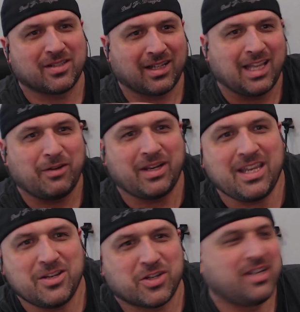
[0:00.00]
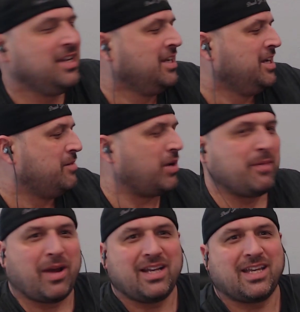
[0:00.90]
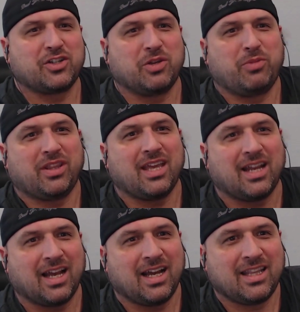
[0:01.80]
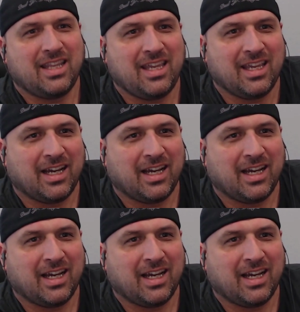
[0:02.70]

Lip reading: allow adhesion, but I might actually put that on the